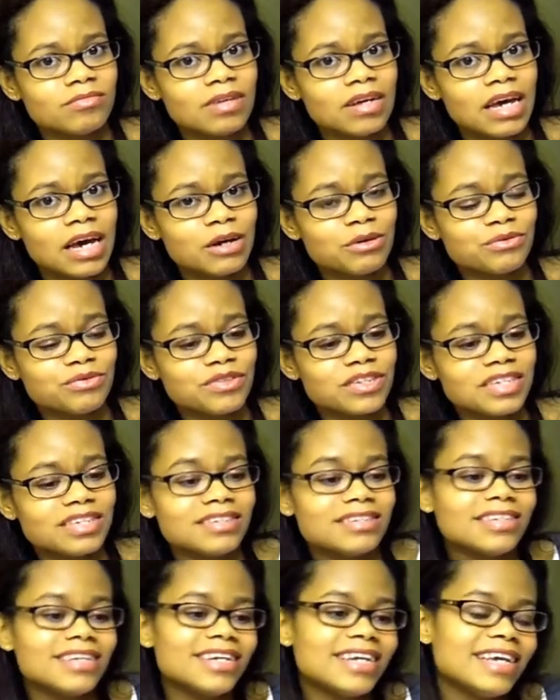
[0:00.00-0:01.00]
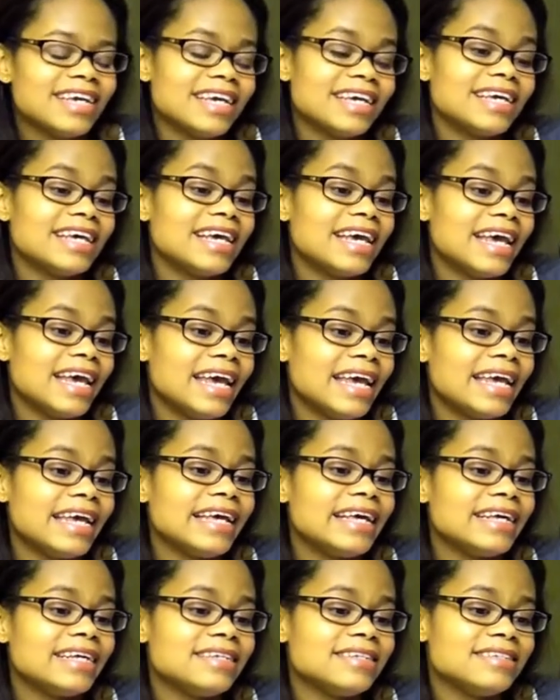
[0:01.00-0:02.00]
outfit,
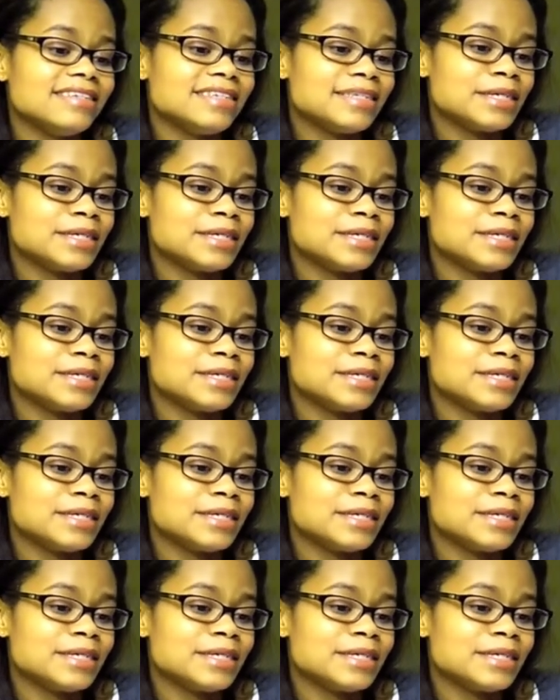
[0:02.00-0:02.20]
and